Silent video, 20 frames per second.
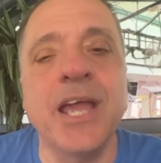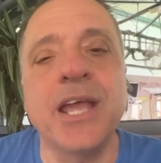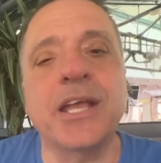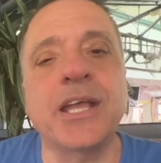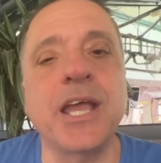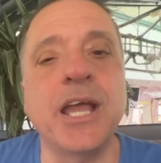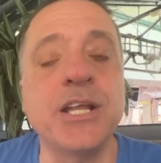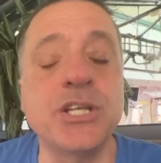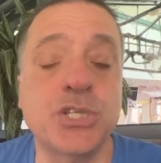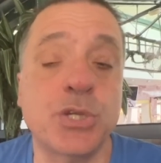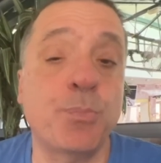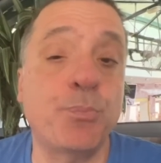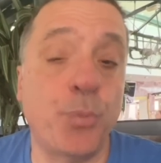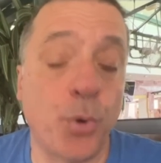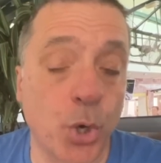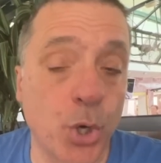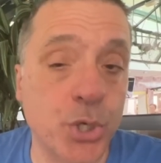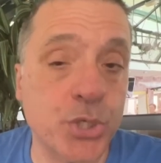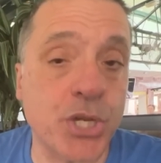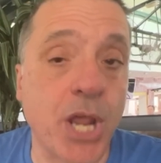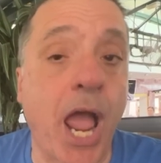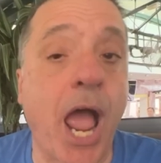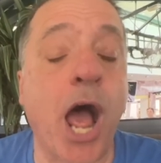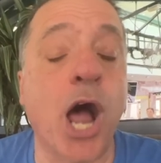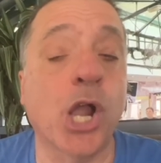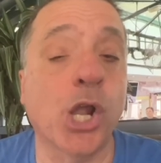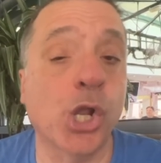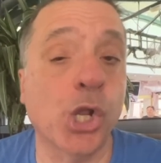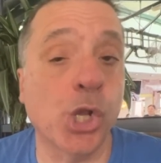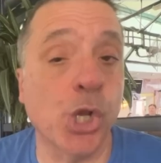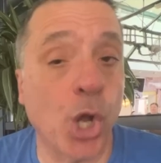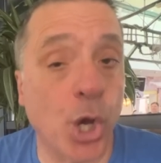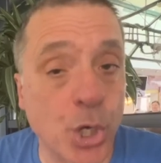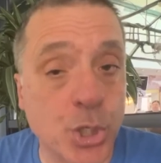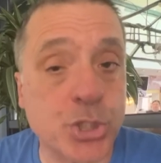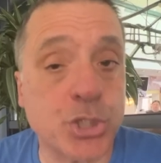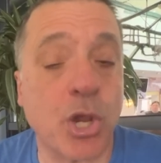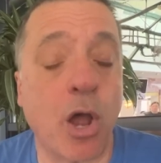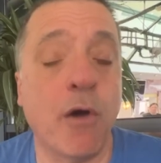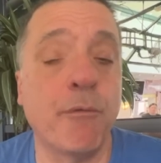going to put a
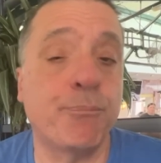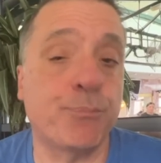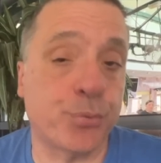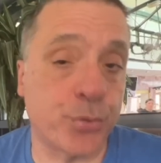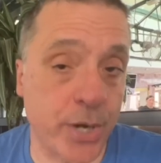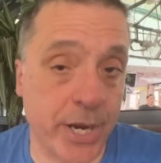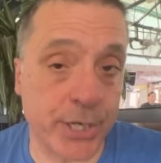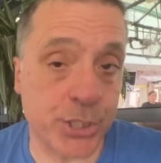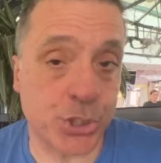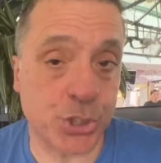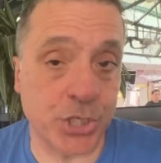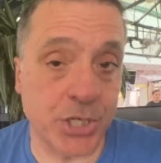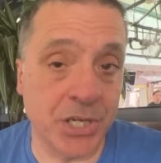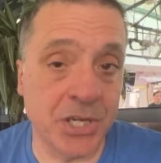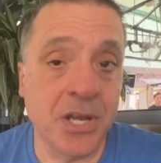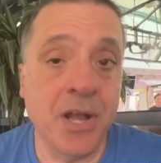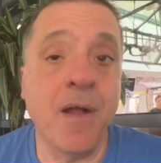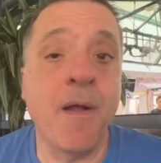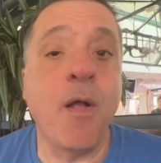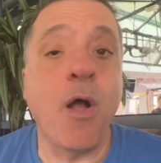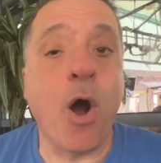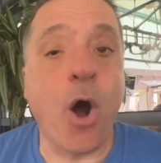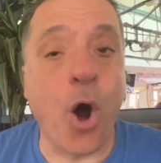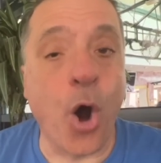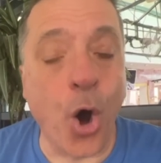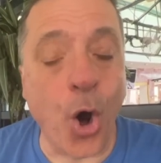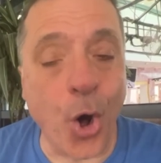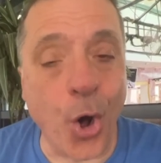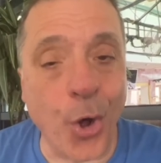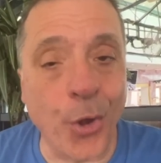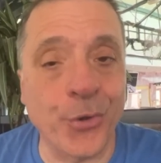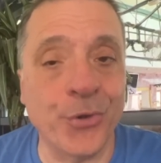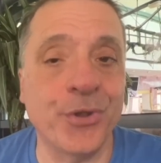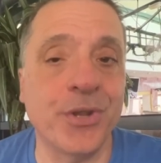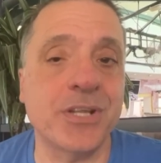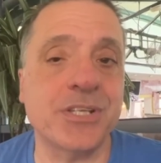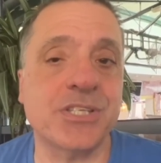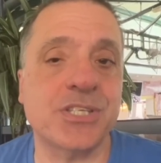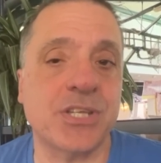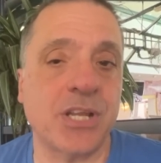lot of pressure
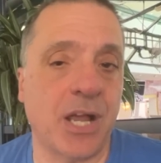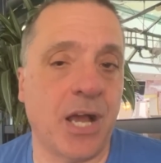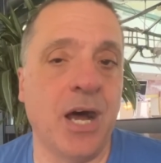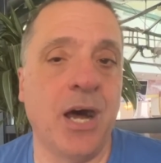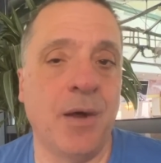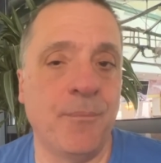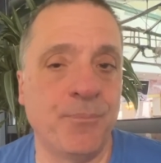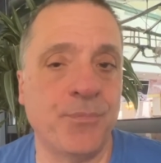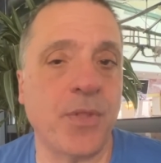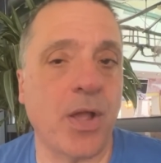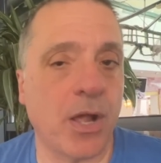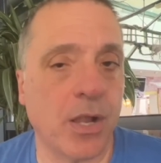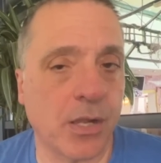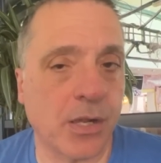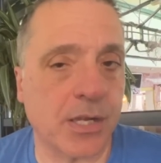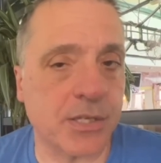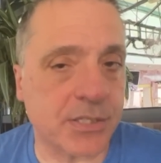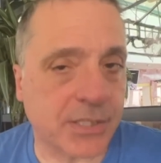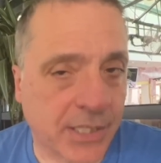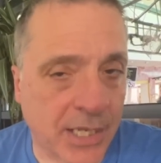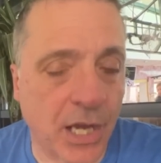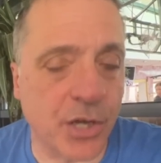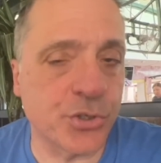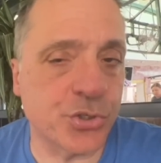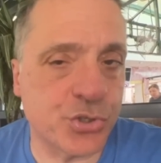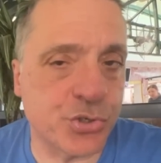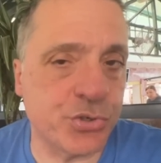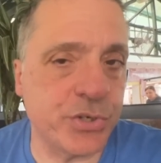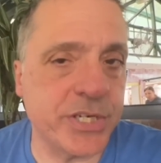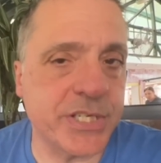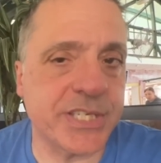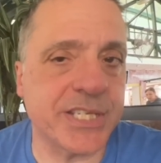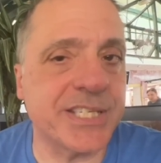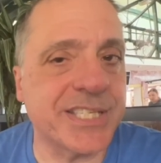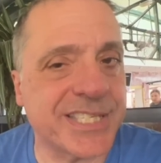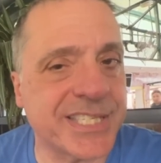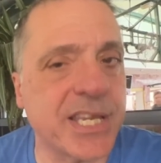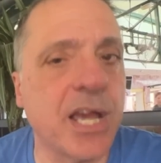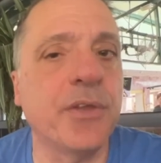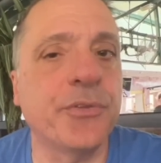on countries in
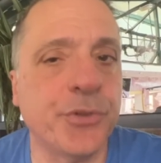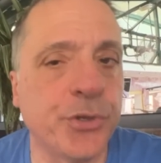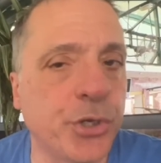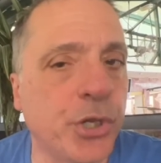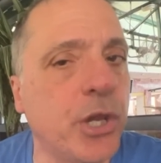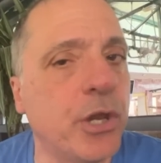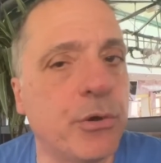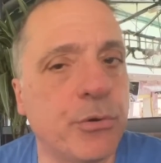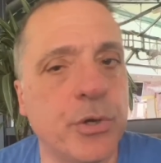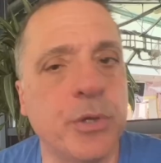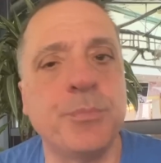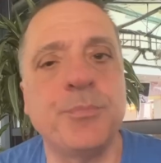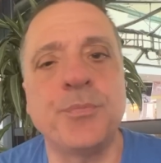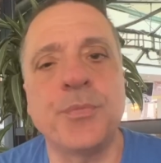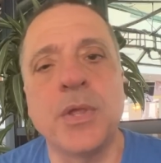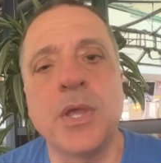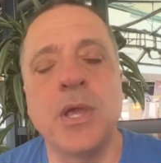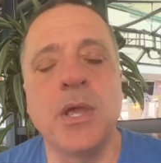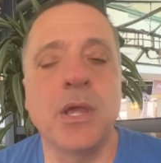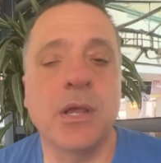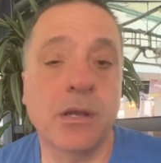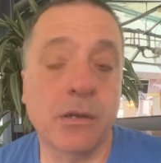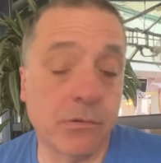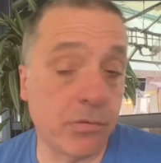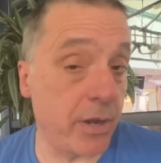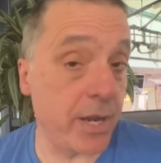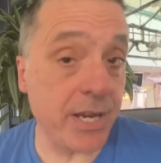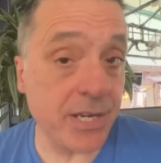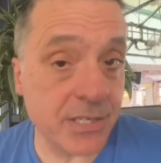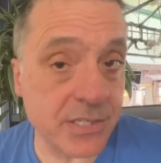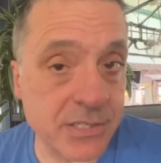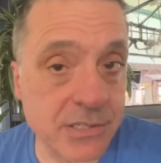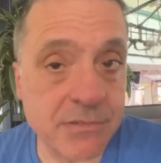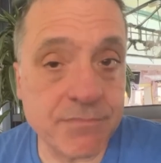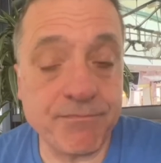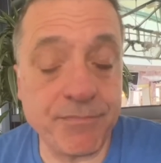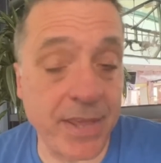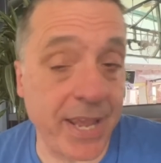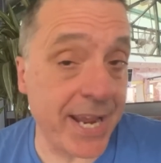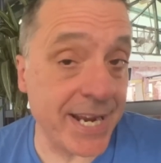southern Europe, Greece,
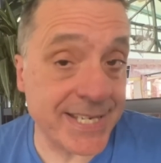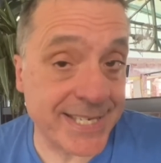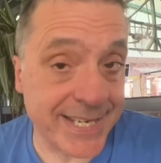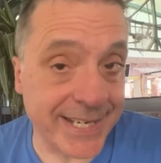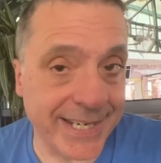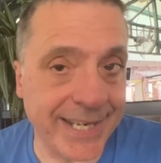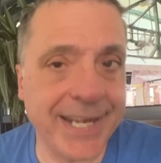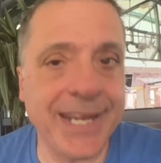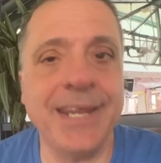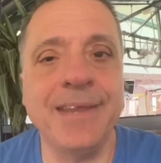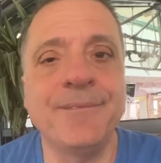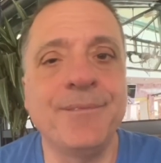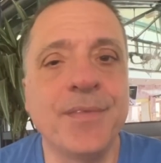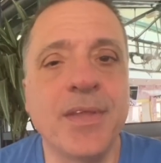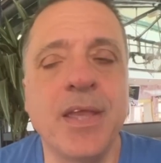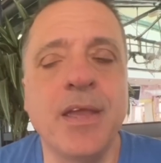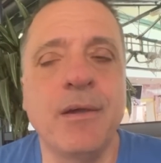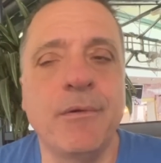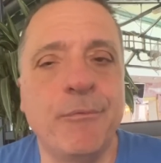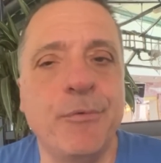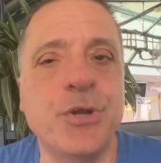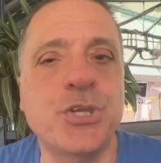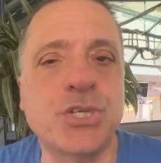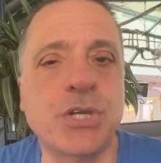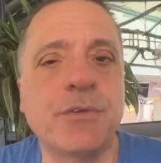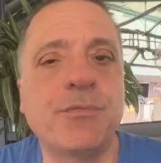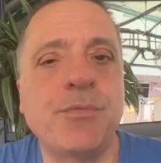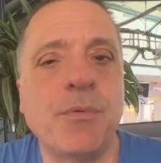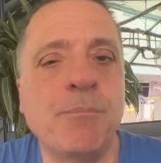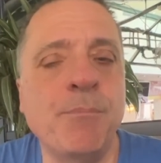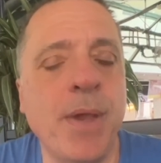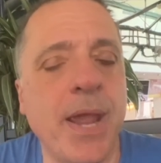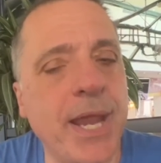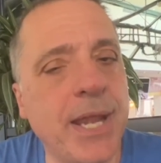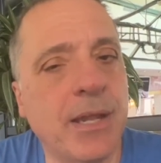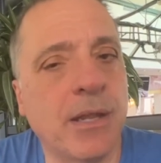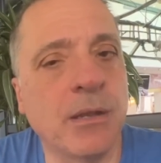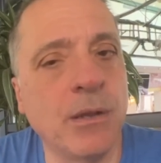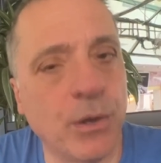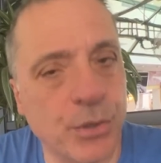Italy, which have
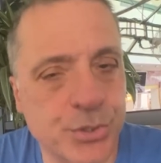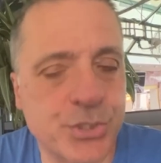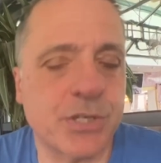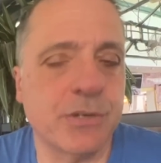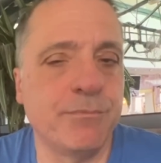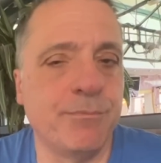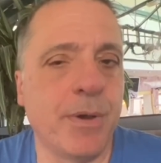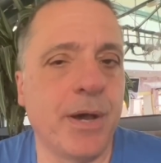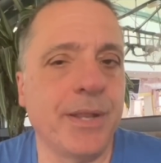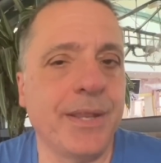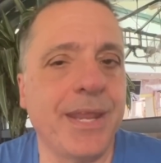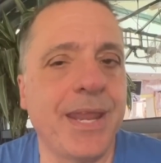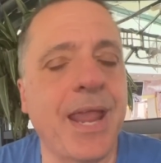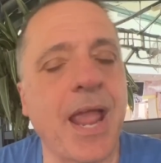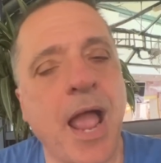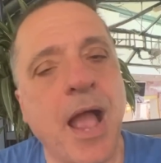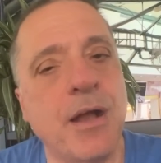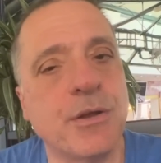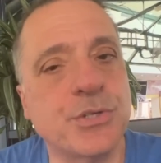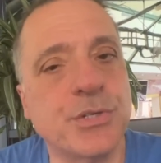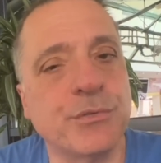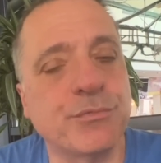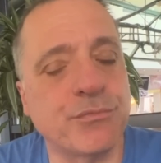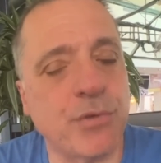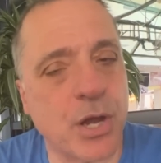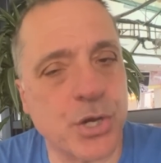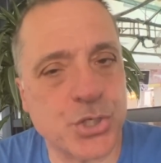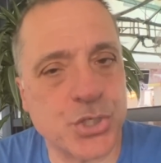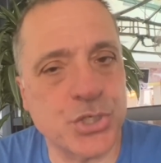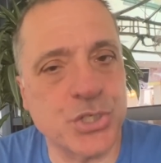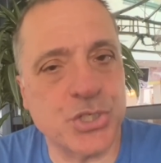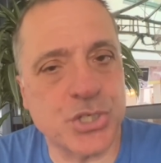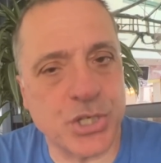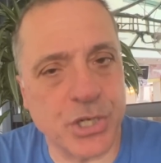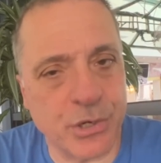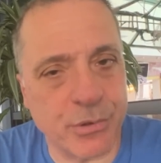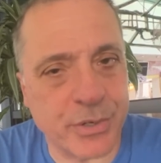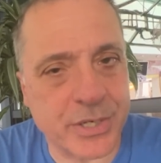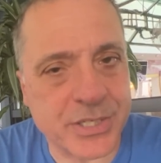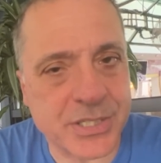made lots of money out of Russian
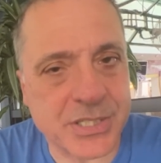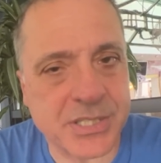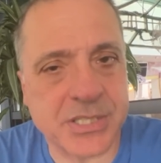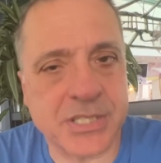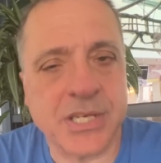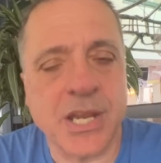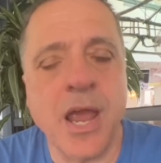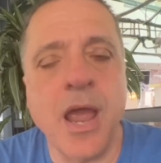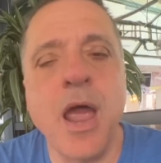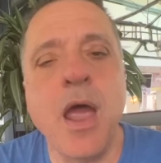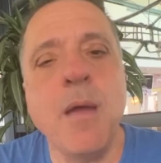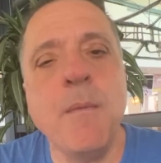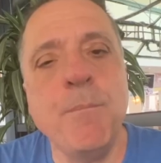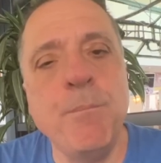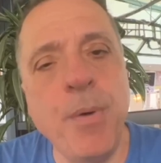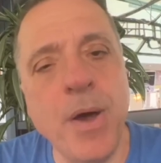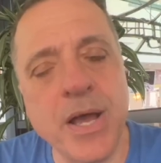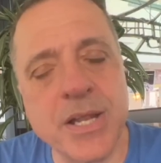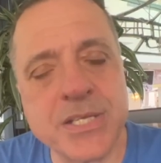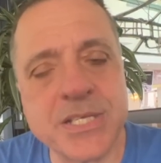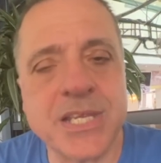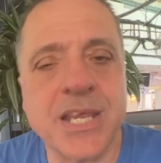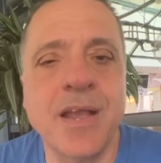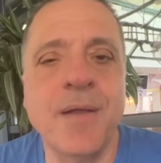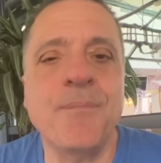tourists. But